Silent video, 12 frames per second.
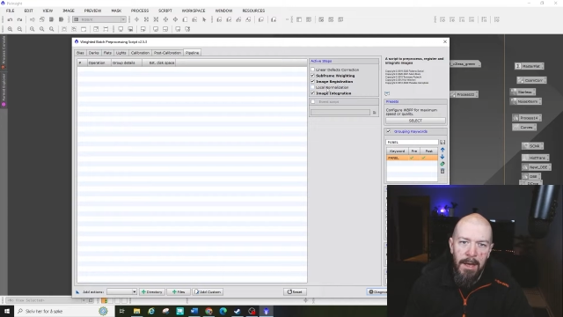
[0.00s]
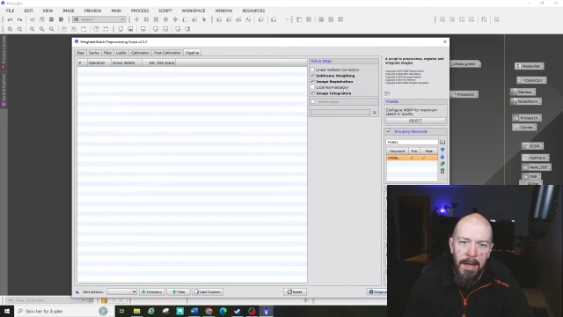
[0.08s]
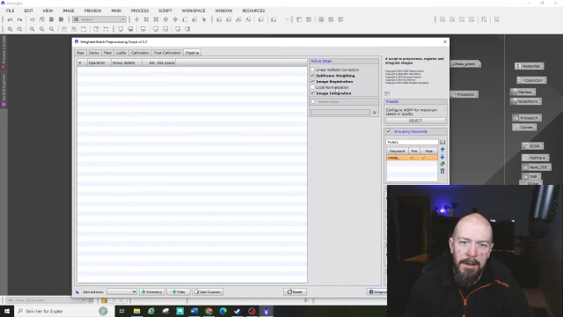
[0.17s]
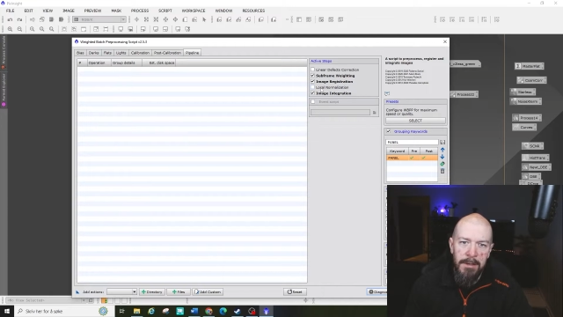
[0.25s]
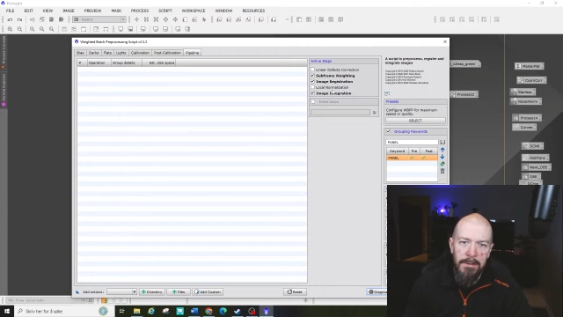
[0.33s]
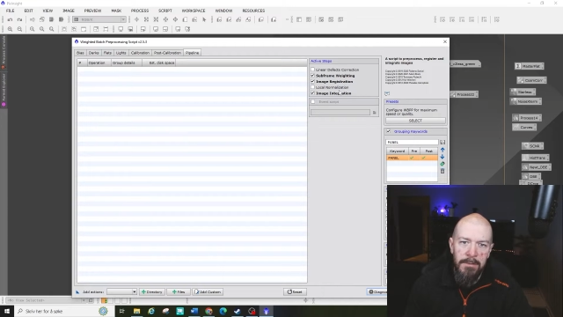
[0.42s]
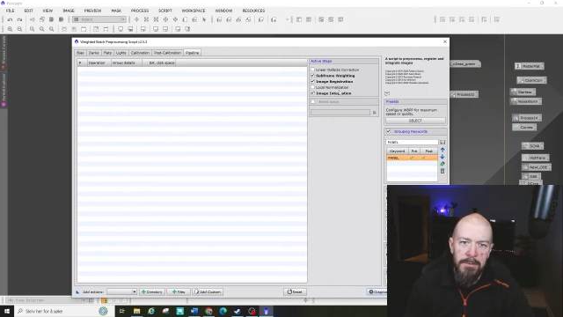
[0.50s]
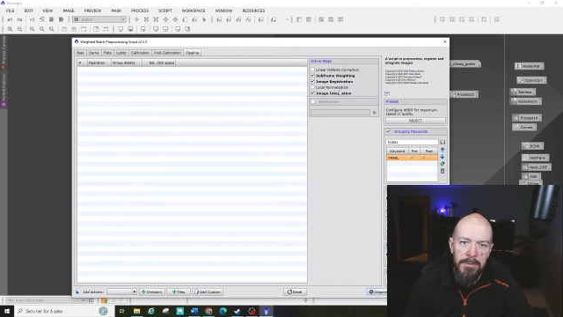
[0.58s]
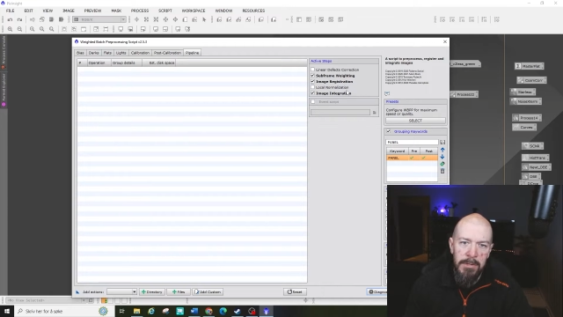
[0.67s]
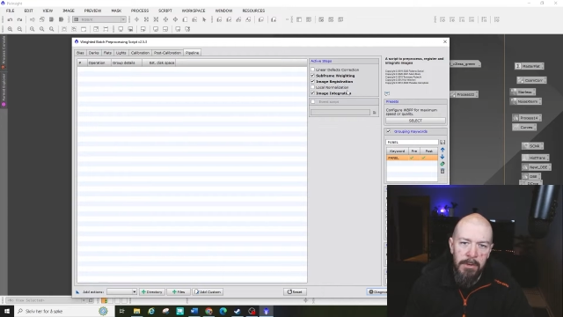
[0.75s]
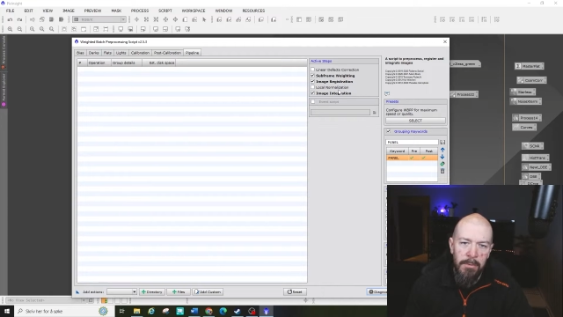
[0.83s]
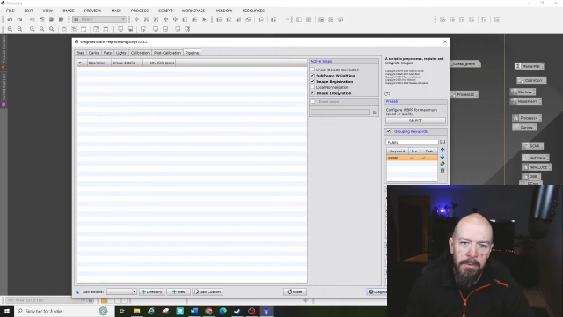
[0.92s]
I didn't
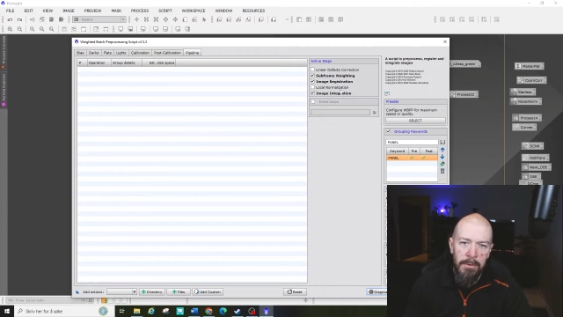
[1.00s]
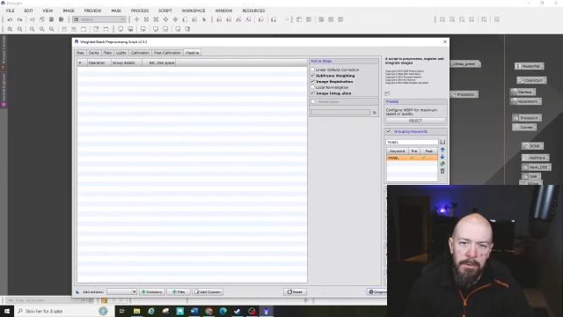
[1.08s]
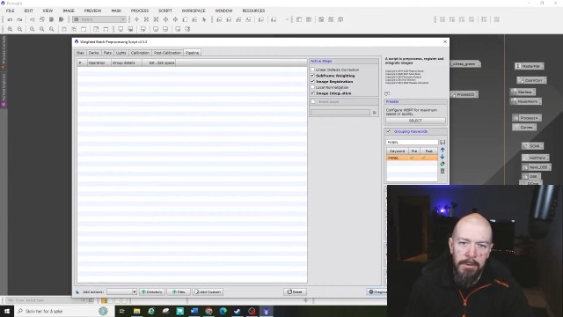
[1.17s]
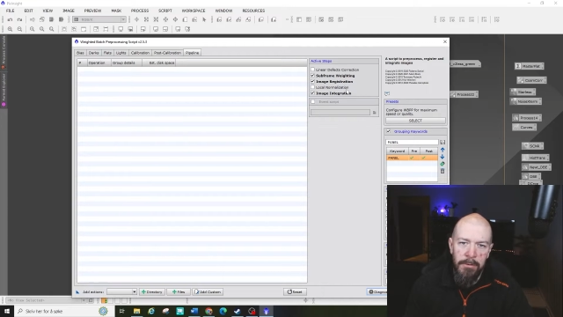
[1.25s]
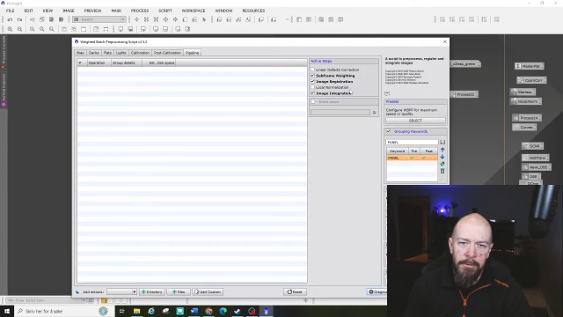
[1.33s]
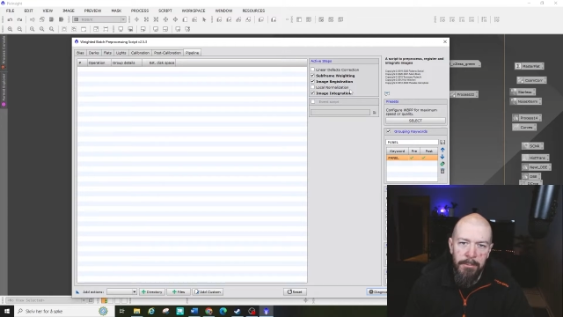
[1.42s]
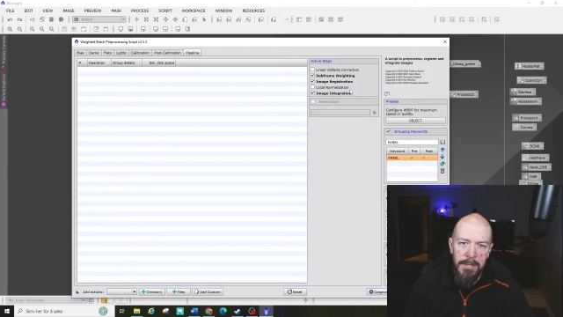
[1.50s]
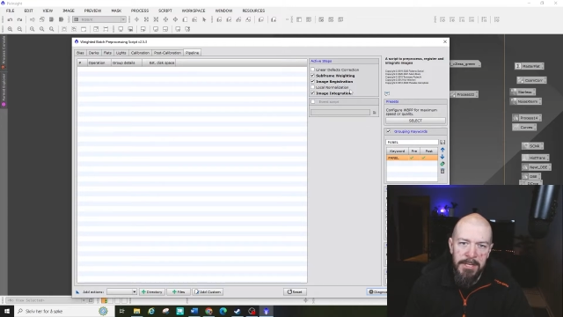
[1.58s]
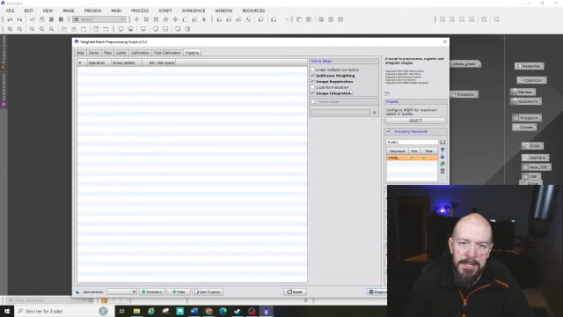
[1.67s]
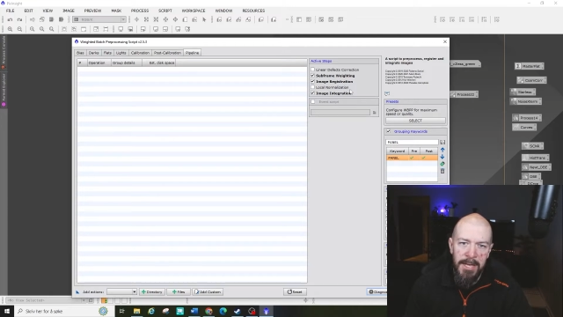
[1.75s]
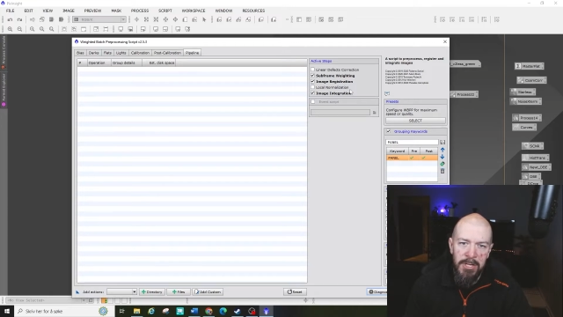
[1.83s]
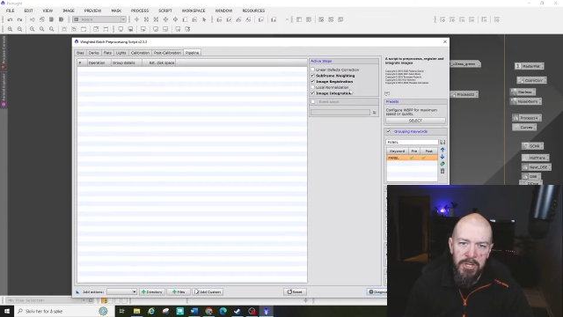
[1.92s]
use local
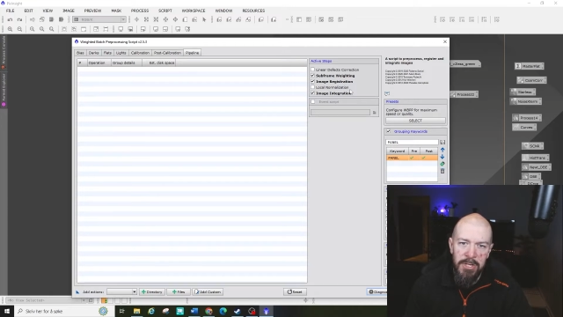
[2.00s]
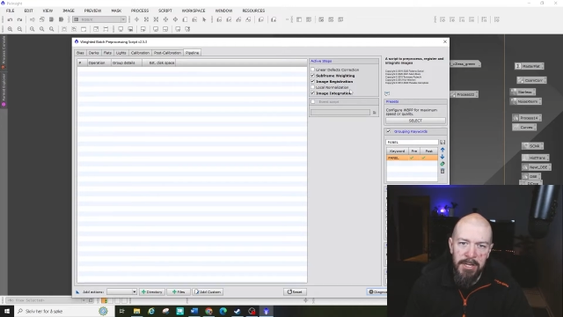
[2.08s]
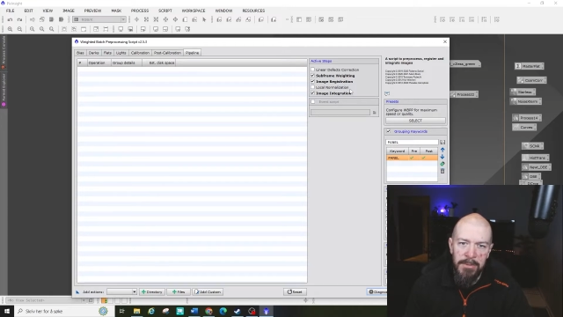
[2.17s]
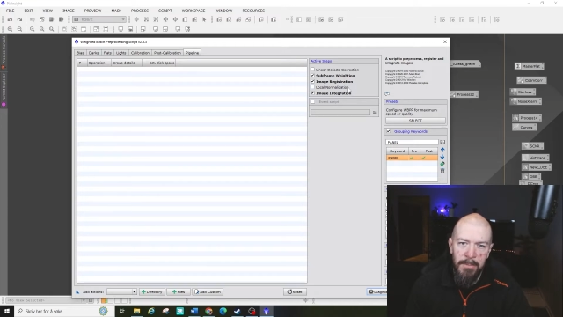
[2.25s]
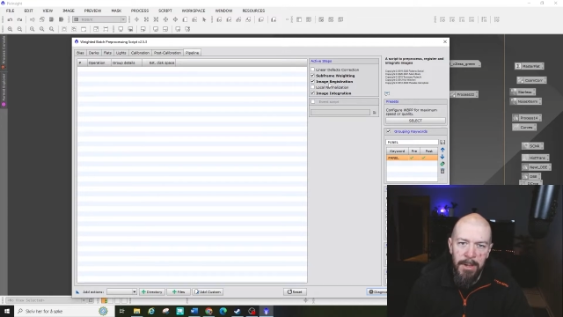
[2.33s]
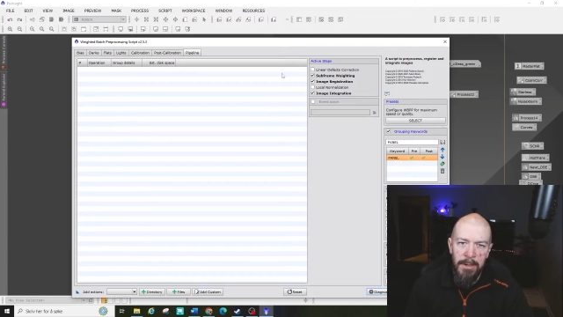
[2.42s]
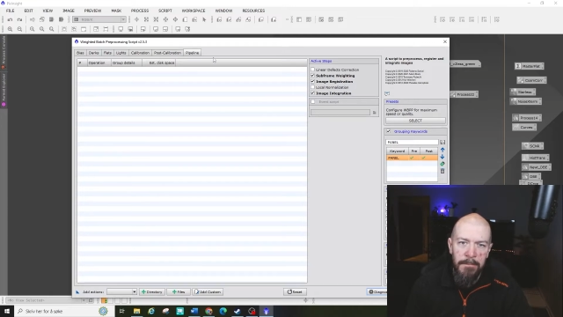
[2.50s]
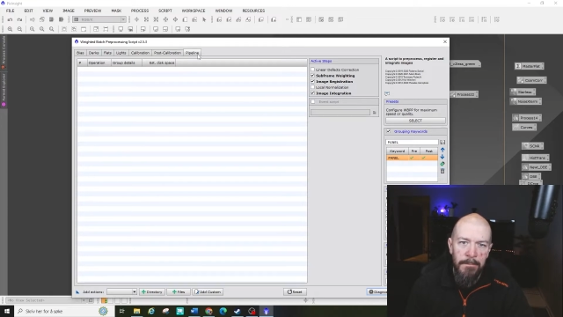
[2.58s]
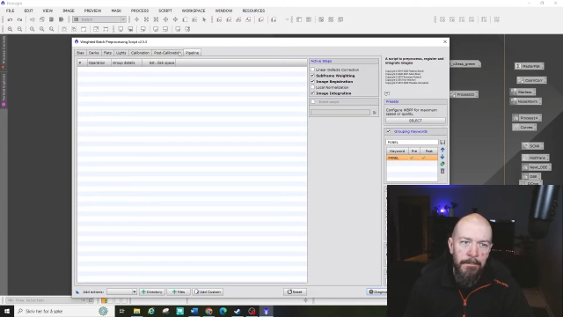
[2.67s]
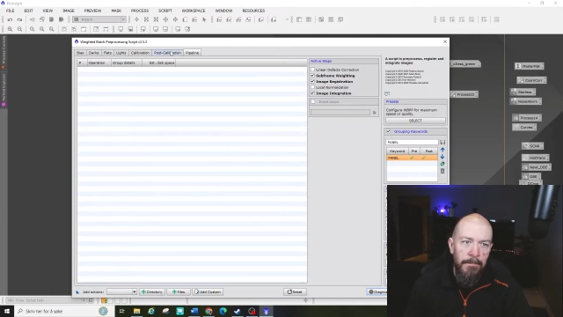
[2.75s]
normalization as well,